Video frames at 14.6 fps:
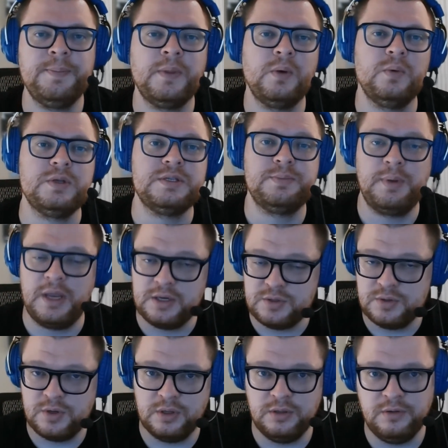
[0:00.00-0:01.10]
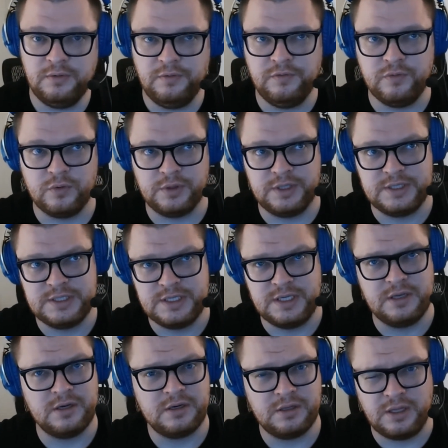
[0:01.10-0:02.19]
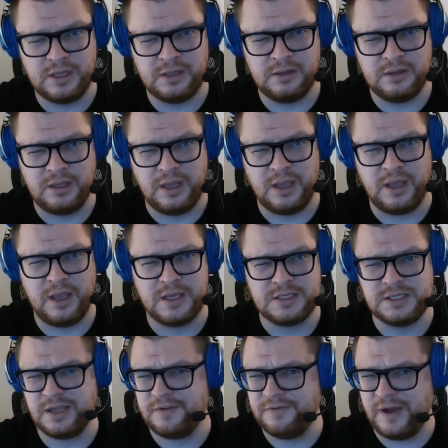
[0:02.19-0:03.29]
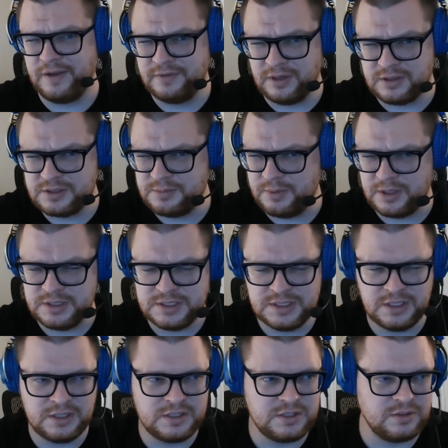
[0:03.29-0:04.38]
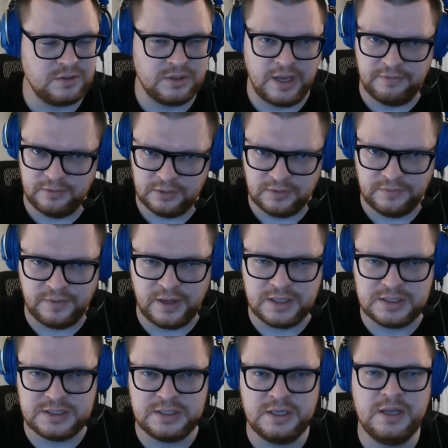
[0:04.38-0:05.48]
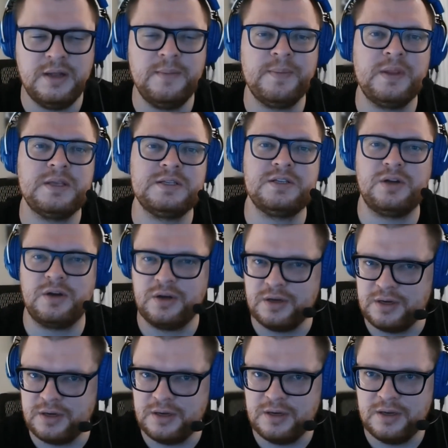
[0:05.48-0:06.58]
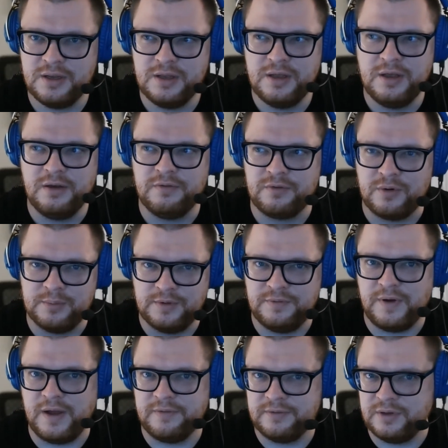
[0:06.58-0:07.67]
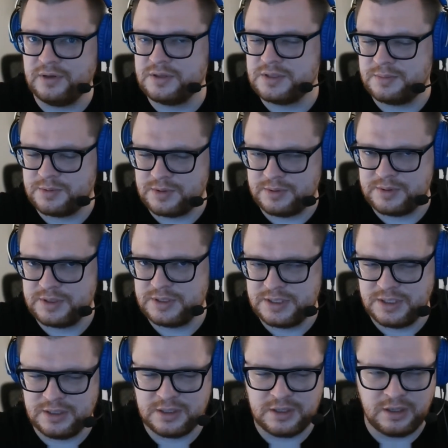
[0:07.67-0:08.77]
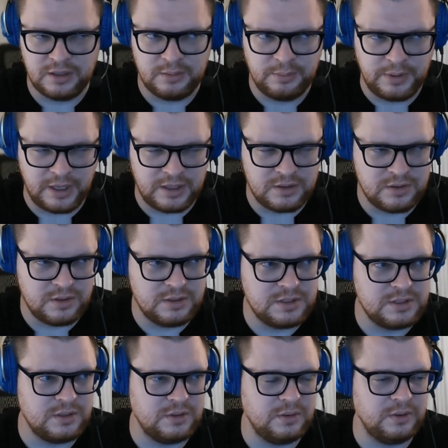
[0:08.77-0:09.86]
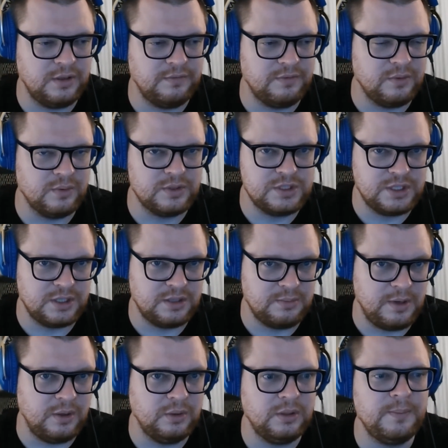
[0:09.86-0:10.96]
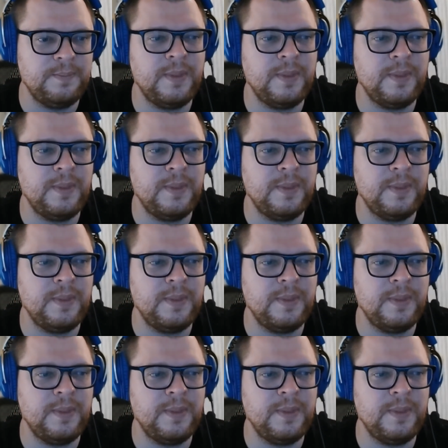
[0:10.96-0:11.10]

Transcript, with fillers: with Patreon for the tier that has like $5 a month tier. So you have all the files starting from the $5 subscription tier in Patreon. So if you want to check them out.